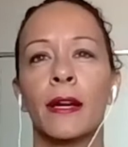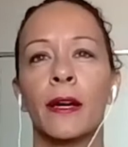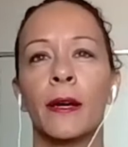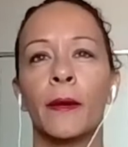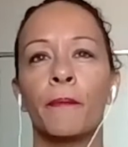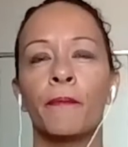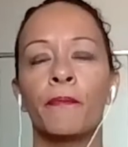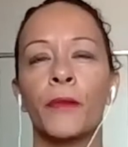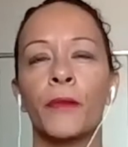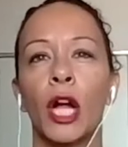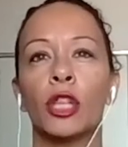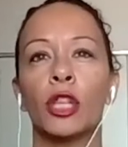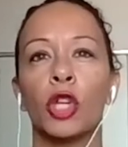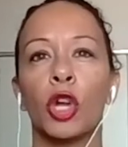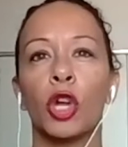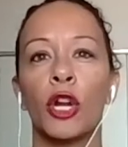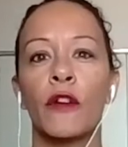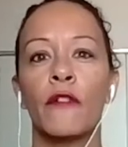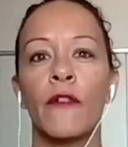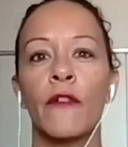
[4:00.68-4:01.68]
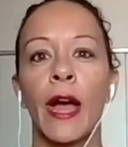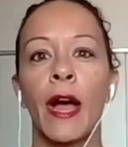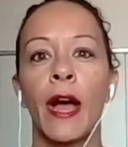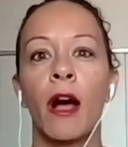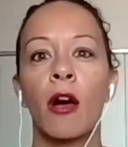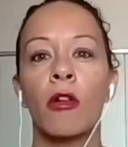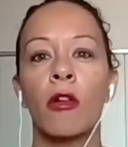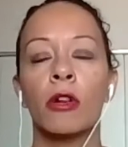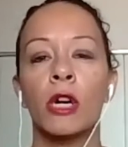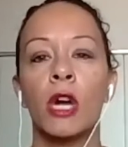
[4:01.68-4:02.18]
a lot of
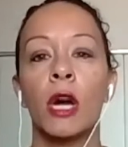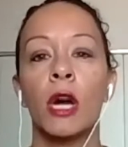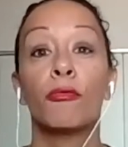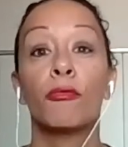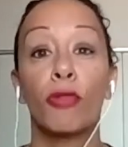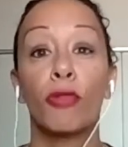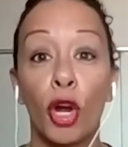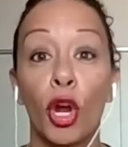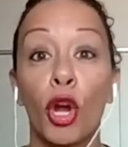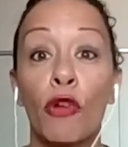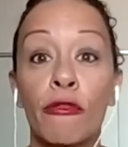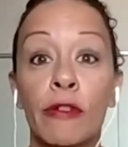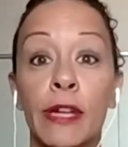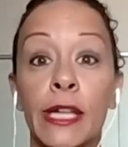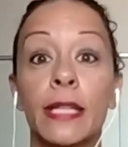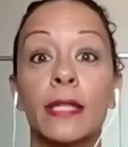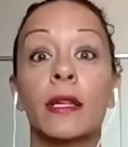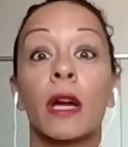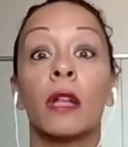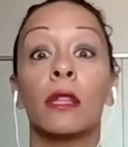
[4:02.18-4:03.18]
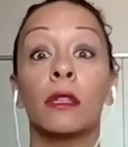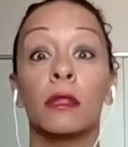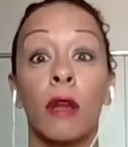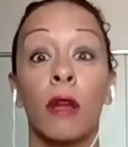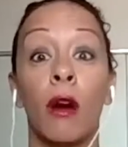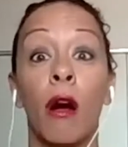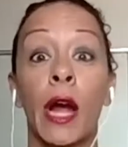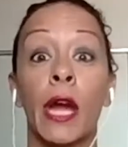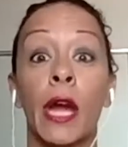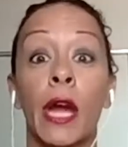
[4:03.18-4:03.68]
our priorities
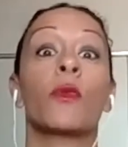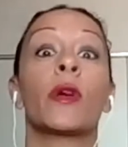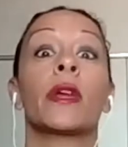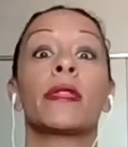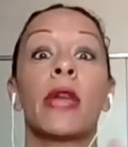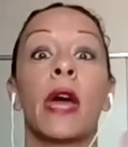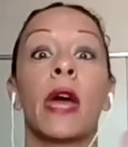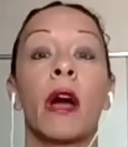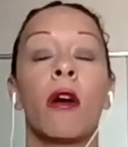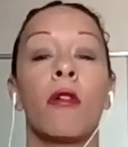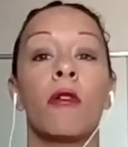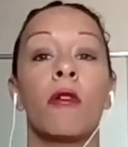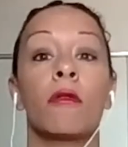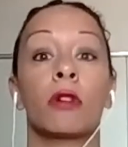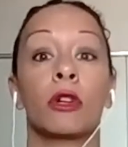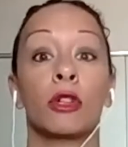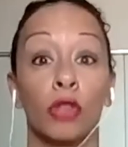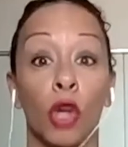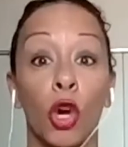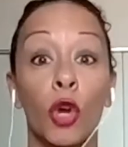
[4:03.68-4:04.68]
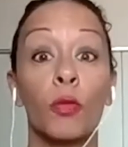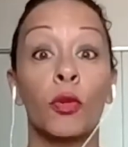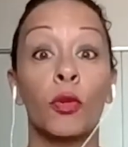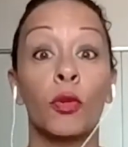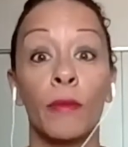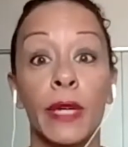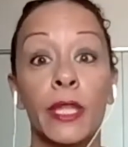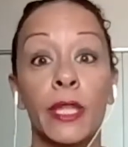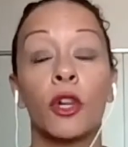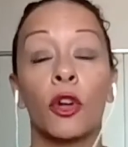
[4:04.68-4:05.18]
align with our global
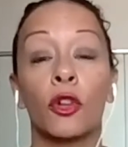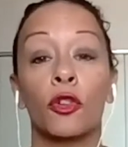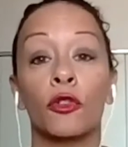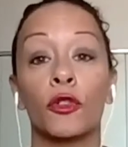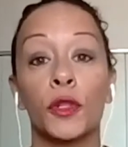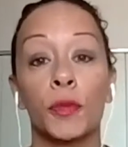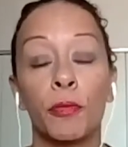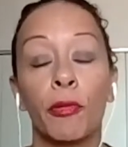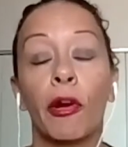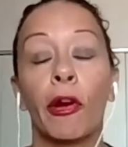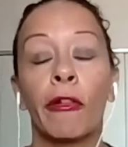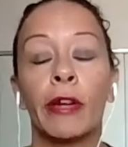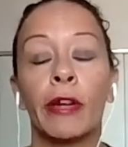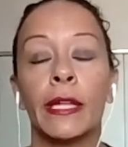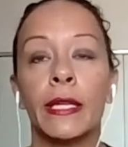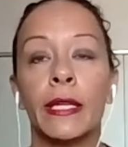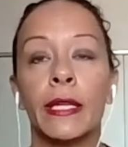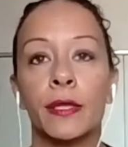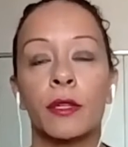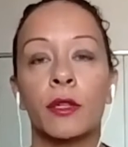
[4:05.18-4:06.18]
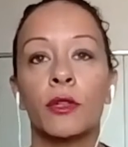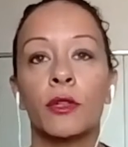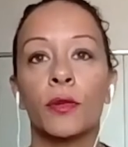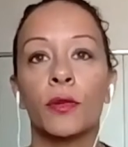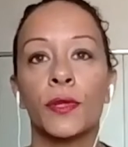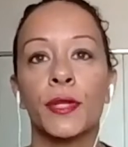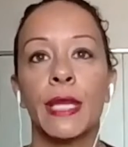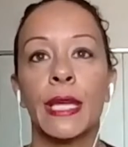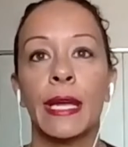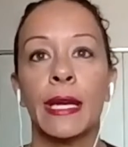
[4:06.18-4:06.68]
McDonald's priorities. You'll
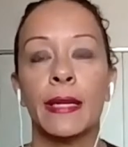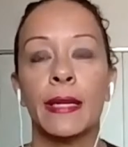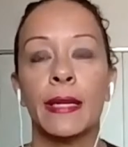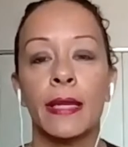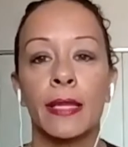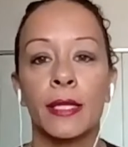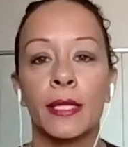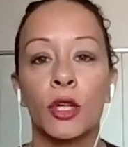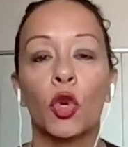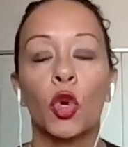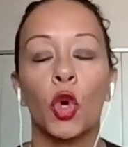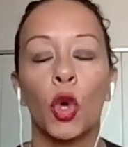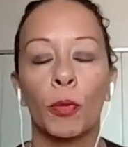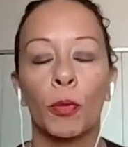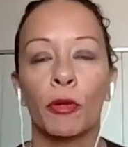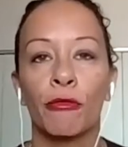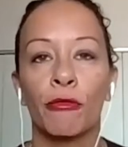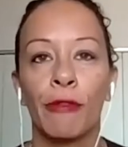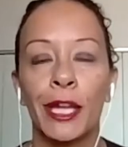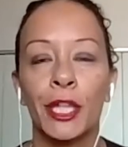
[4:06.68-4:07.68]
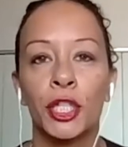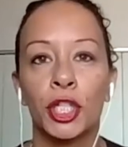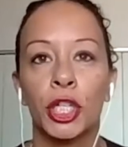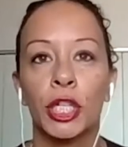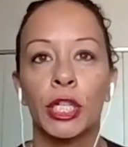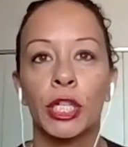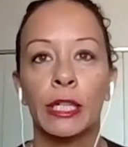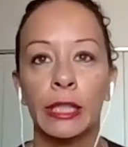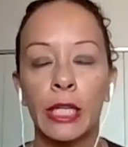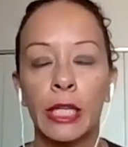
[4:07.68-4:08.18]
see it as a
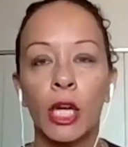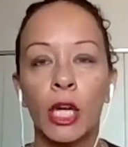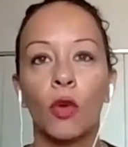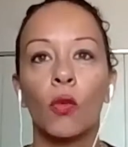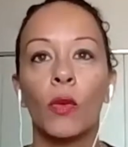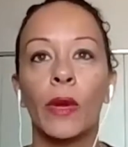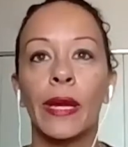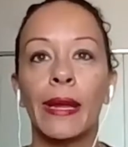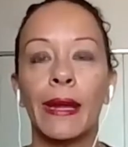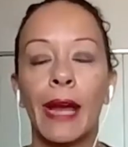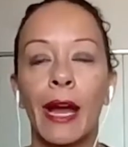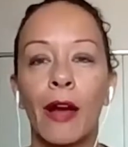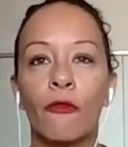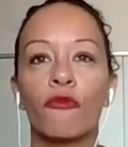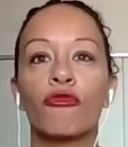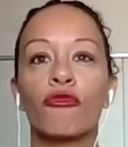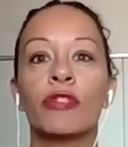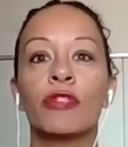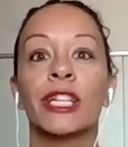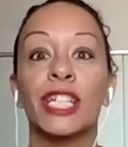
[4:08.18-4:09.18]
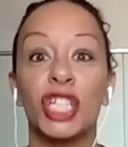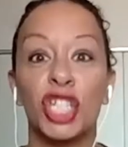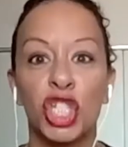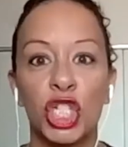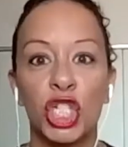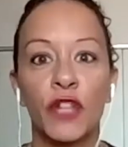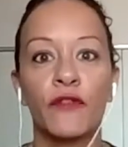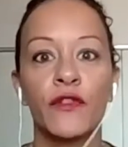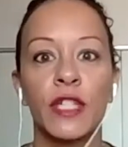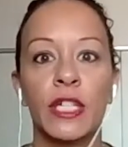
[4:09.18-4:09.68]
corporation. We have really
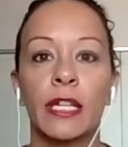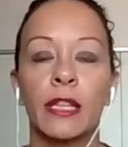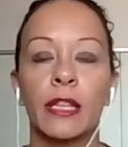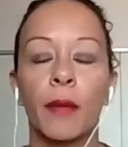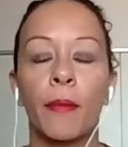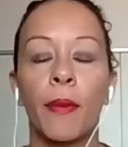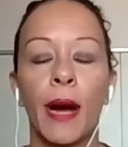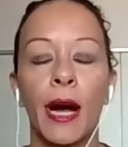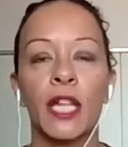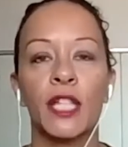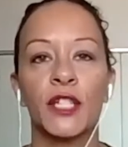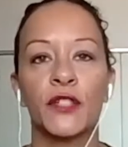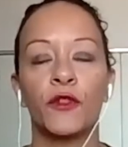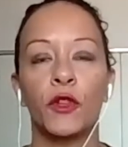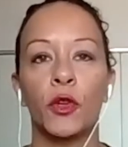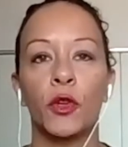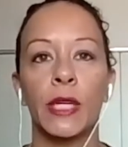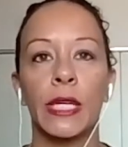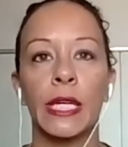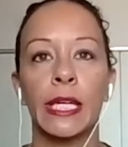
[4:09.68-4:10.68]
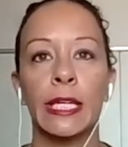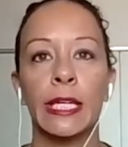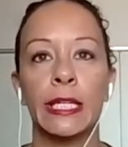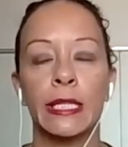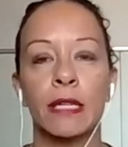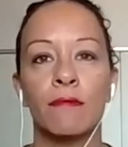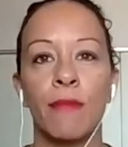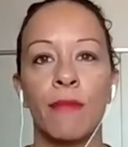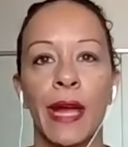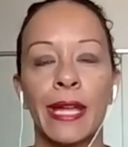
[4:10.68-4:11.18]
shifted in the past few years
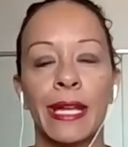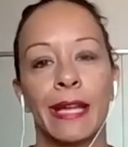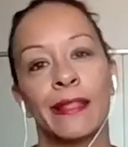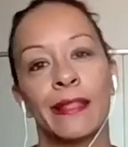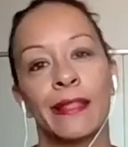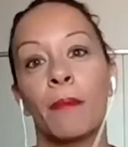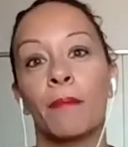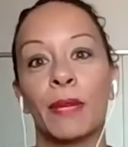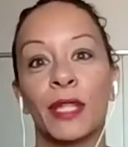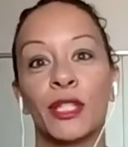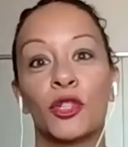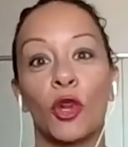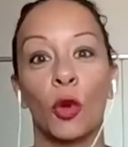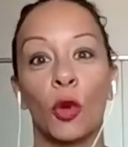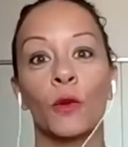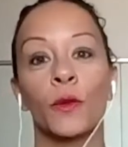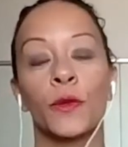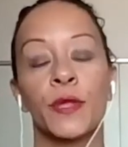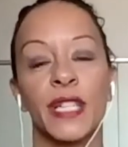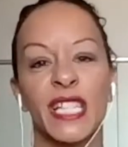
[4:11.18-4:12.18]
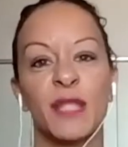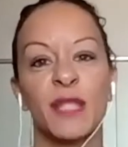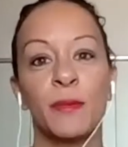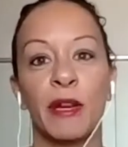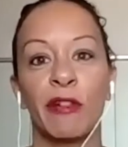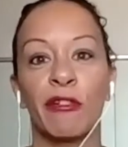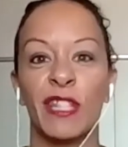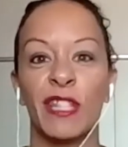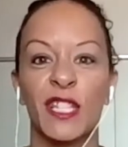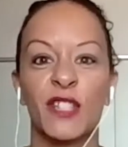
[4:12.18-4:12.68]
in making that McDonald's
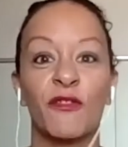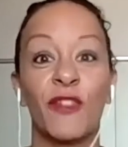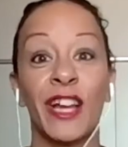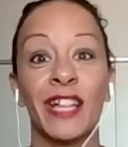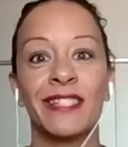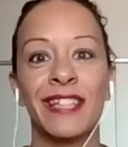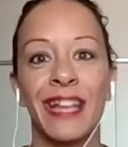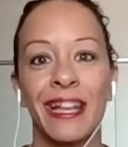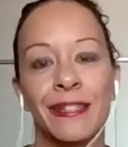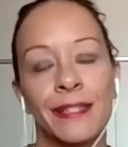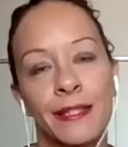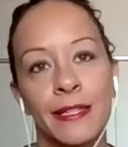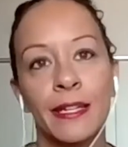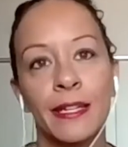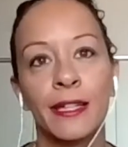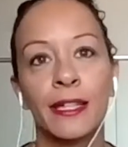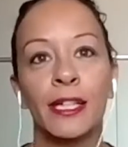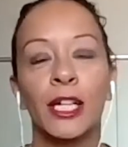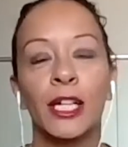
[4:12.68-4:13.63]
experience fantastic